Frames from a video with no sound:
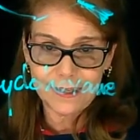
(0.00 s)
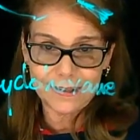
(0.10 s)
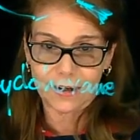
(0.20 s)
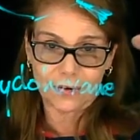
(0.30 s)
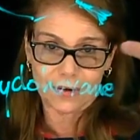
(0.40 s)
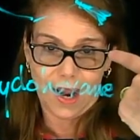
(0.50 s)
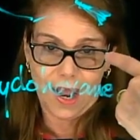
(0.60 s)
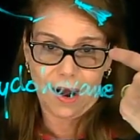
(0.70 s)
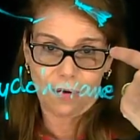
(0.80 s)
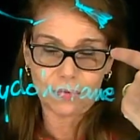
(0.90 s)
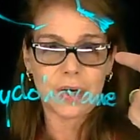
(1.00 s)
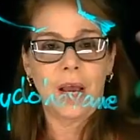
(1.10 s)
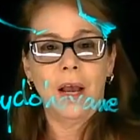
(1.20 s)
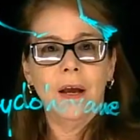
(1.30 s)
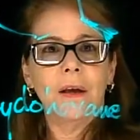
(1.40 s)
the other out.
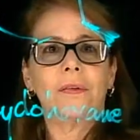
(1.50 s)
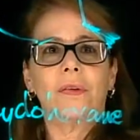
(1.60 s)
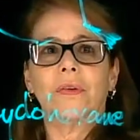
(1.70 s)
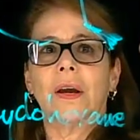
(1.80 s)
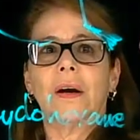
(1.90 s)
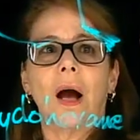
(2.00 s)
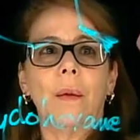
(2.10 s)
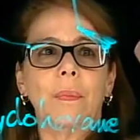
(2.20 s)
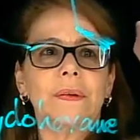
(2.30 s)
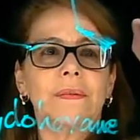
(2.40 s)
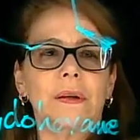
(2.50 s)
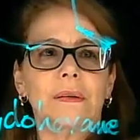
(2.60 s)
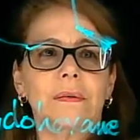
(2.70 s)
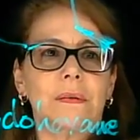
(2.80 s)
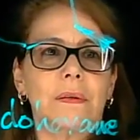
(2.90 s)
So they are opposite,
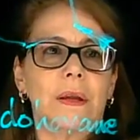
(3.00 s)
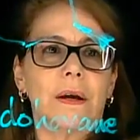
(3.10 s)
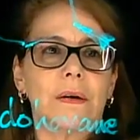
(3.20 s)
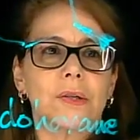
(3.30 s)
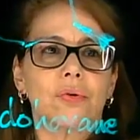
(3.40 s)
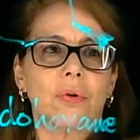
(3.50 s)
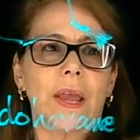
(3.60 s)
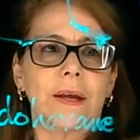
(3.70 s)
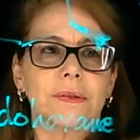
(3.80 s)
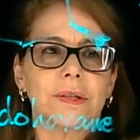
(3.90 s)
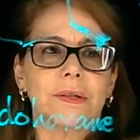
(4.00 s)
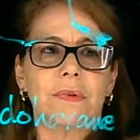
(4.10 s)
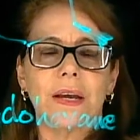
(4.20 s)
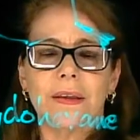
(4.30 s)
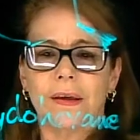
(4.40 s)
they are trans.
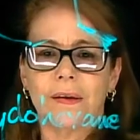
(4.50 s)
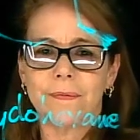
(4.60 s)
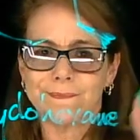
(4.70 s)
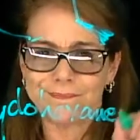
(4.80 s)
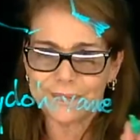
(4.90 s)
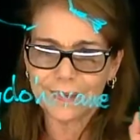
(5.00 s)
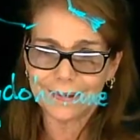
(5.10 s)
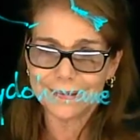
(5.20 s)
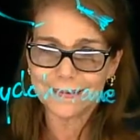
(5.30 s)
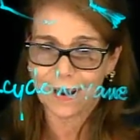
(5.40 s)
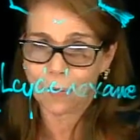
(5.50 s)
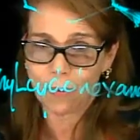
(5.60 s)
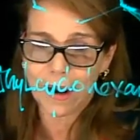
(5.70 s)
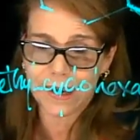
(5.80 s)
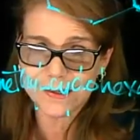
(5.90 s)
Right there, there's a
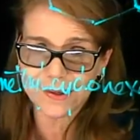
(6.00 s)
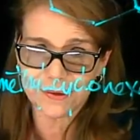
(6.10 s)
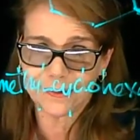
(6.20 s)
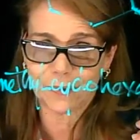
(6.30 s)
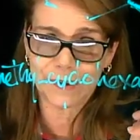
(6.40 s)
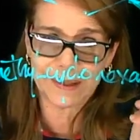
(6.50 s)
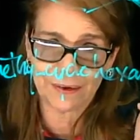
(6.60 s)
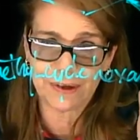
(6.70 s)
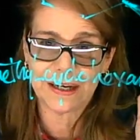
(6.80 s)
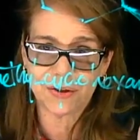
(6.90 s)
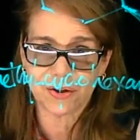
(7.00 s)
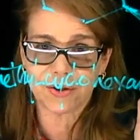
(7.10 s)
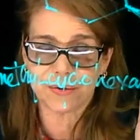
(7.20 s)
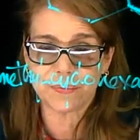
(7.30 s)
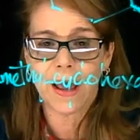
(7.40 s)
way to determine the relationship.
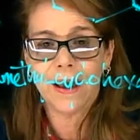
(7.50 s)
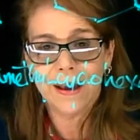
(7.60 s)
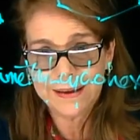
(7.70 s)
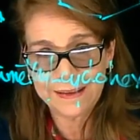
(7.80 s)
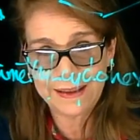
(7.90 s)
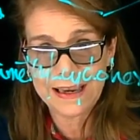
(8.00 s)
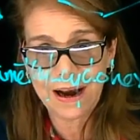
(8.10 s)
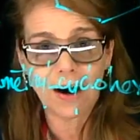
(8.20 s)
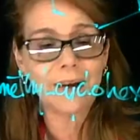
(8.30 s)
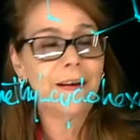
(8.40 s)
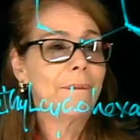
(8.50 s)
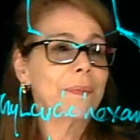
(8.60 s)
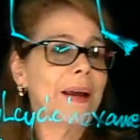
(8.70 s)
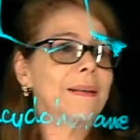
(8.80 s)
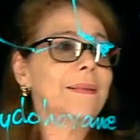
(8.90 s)
They are
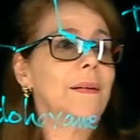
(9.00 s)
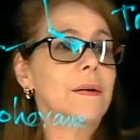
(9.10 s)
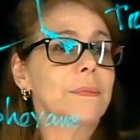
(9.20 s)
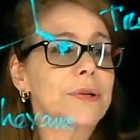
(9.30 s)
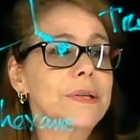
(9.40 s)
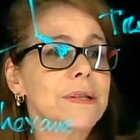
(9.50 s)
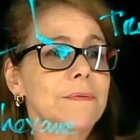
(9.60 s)
diastereomers